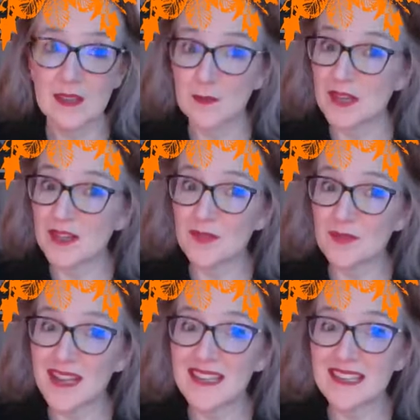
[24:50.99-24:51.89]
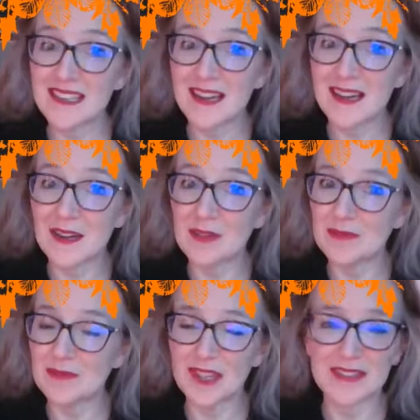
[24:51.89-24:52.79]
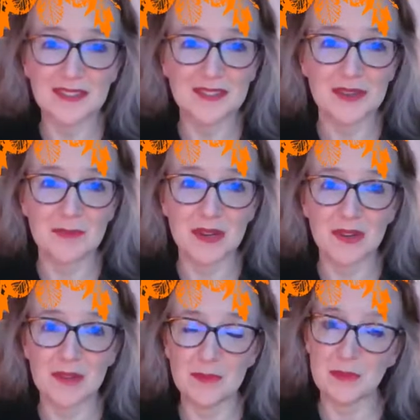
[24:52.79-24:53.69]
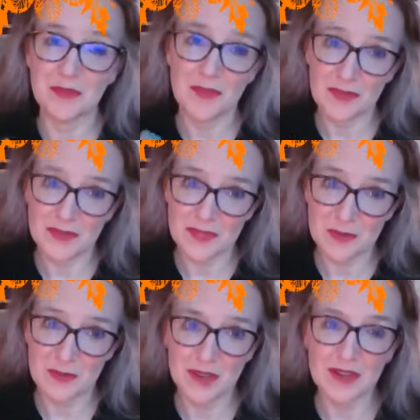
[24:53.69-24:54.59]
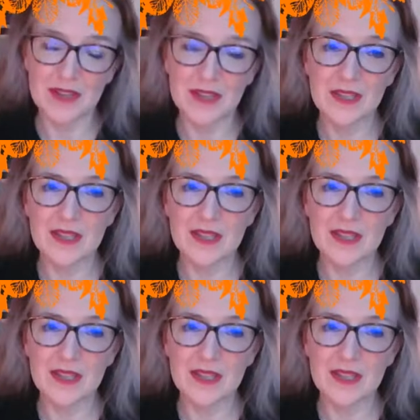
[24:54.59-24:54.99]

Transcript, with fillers: I'm not on Reddit now, not in the Trump era, but before the Trump era,